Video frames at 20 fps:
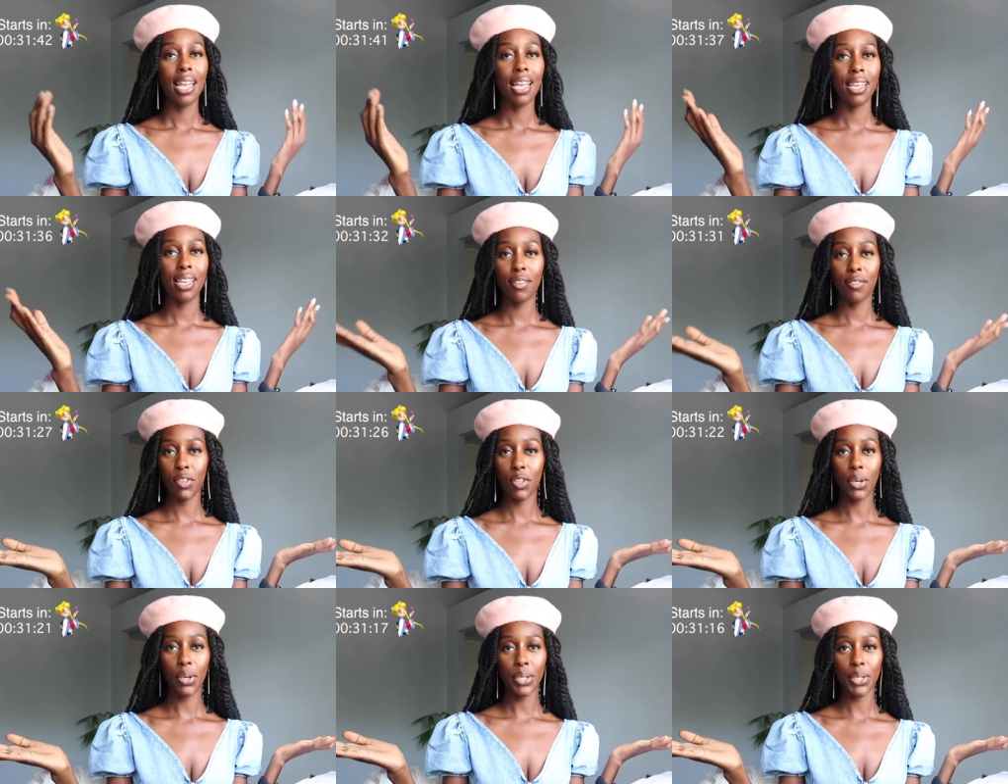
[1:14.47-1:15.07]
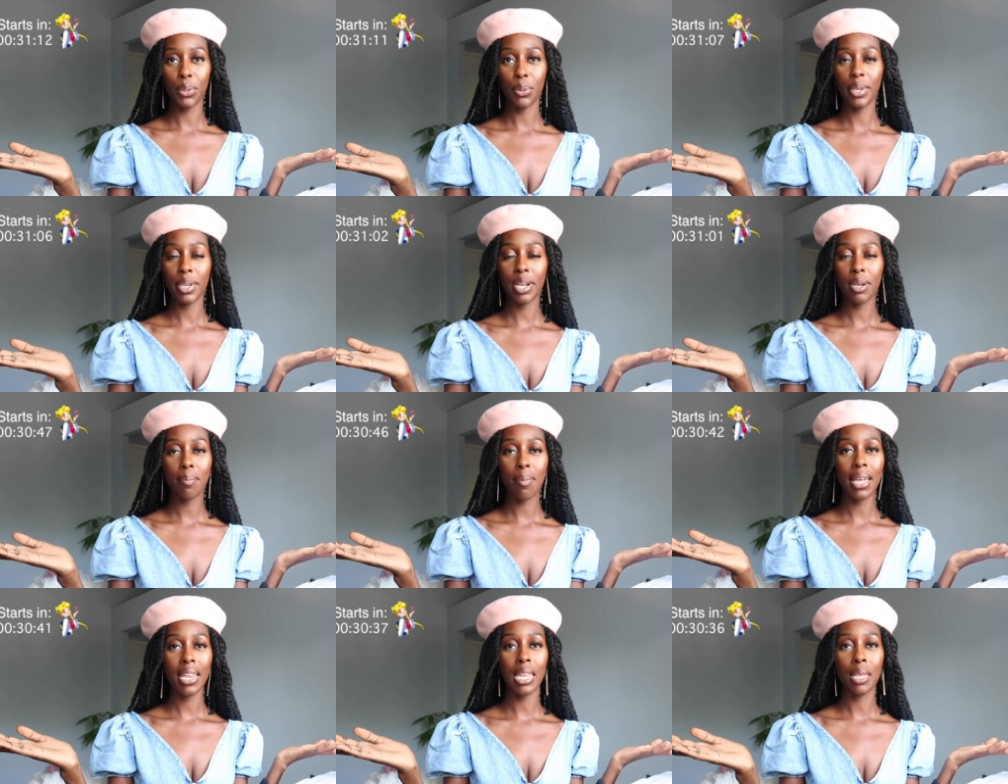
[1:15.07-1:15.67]
If you are new here,
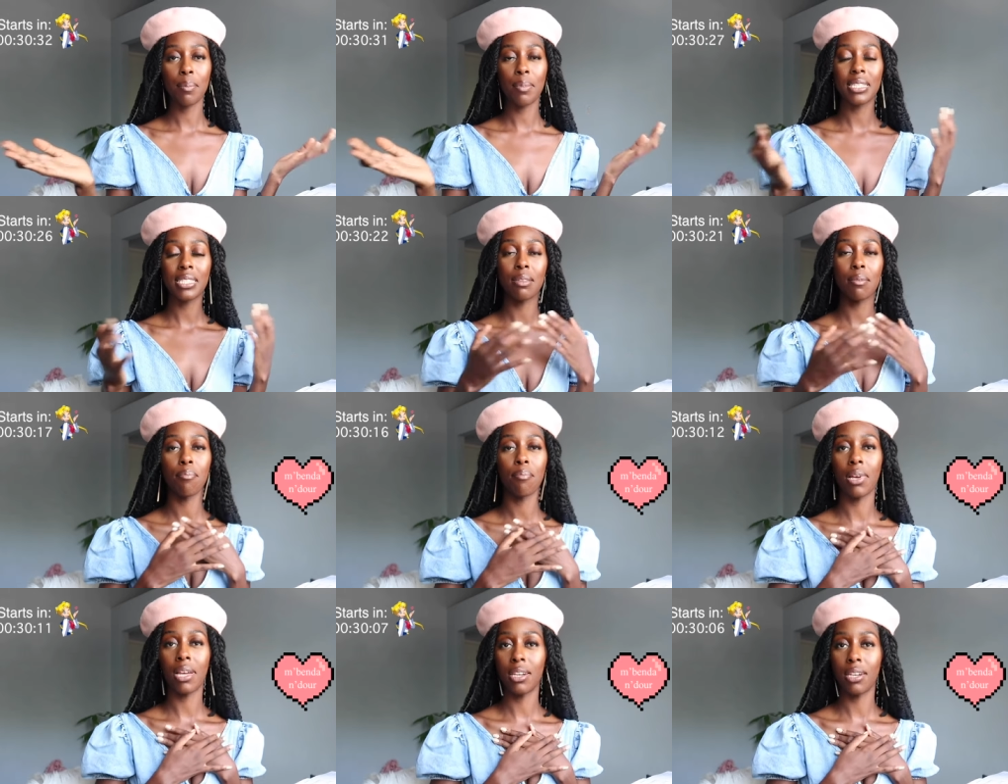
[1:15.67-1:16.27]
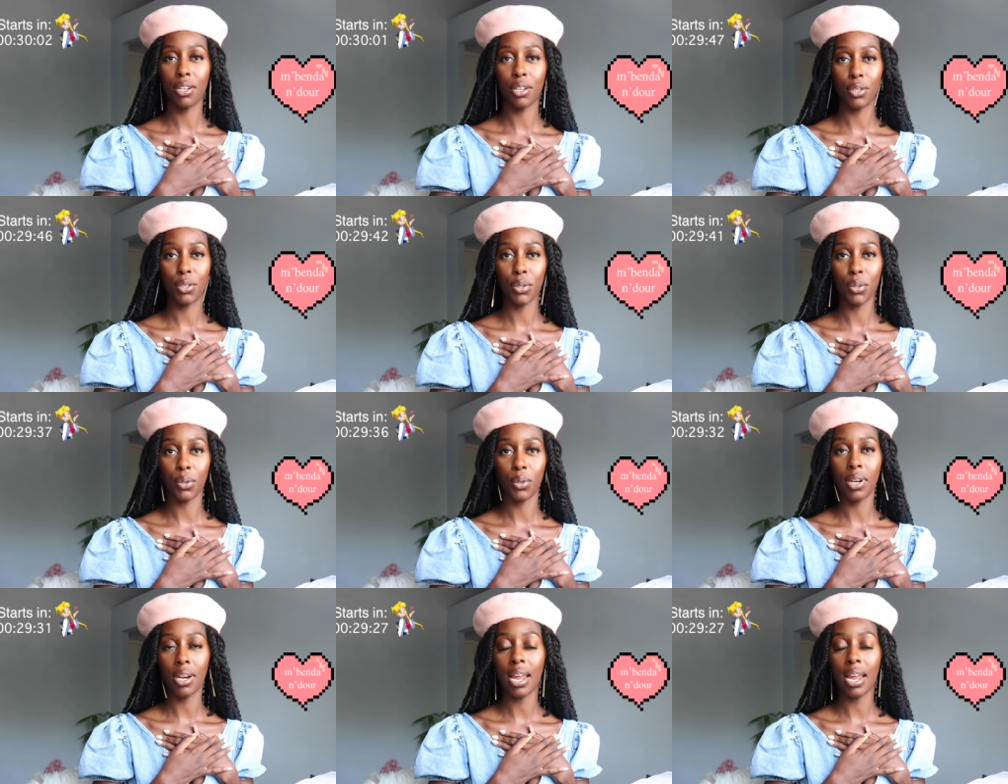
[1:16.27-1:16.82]
my name is Ben Dondor.